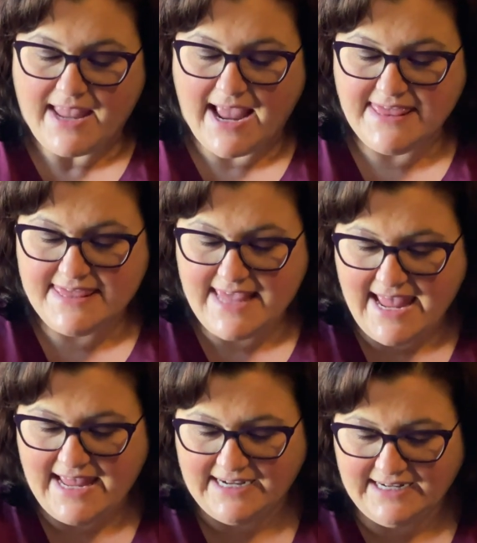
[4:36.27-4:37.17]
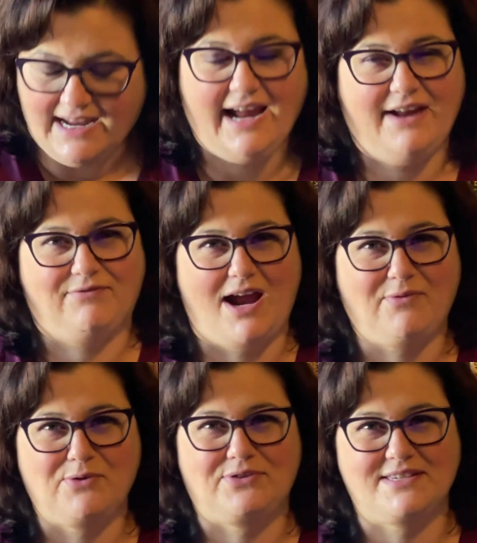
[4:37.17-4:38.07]
And then I, have, I
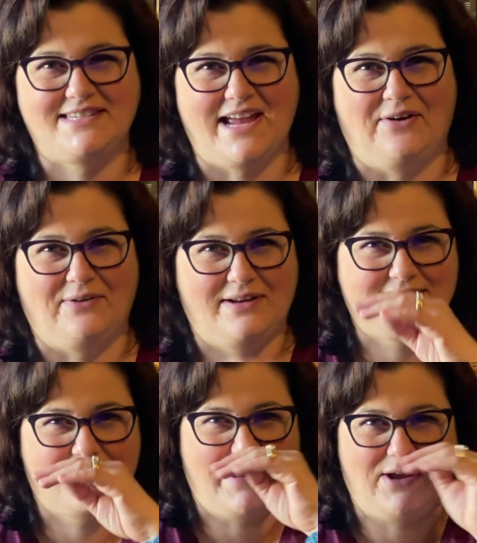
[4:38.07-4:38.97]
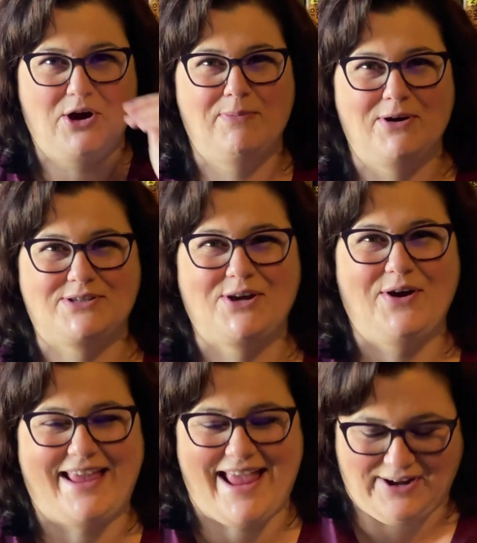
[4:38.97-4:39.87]
wrote this down. It's on my Kobo, so
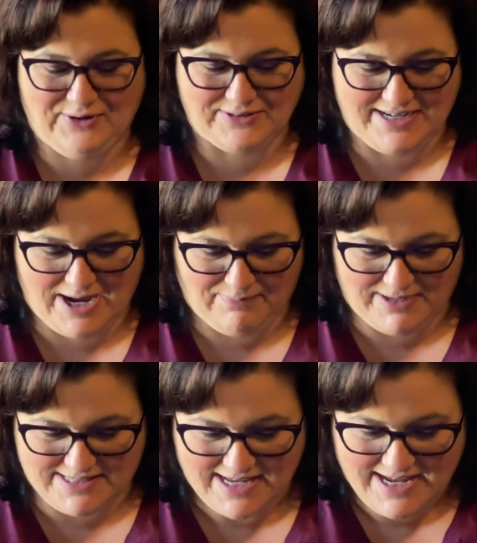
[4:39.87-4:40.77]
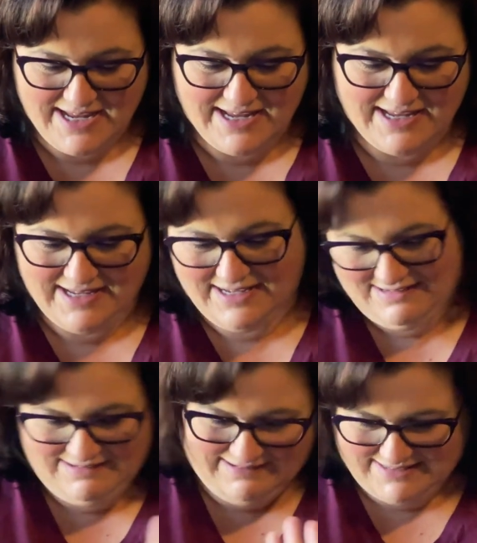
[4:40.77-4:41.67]
I can't hold it up, but it's
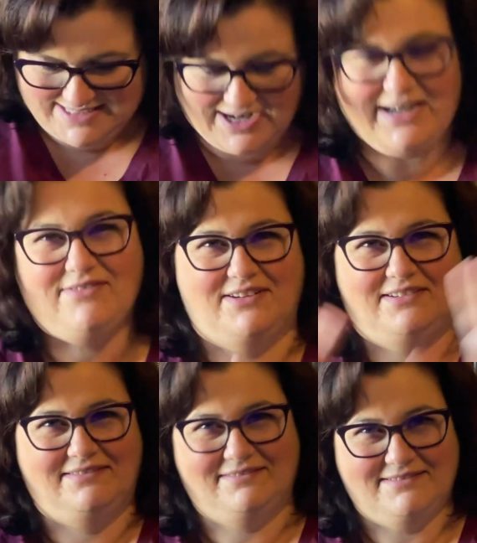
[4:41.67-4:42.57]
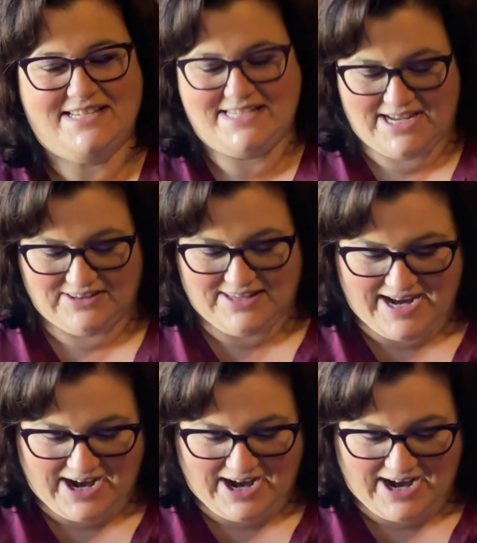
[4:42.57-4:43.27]
it's kind of a detailed thing.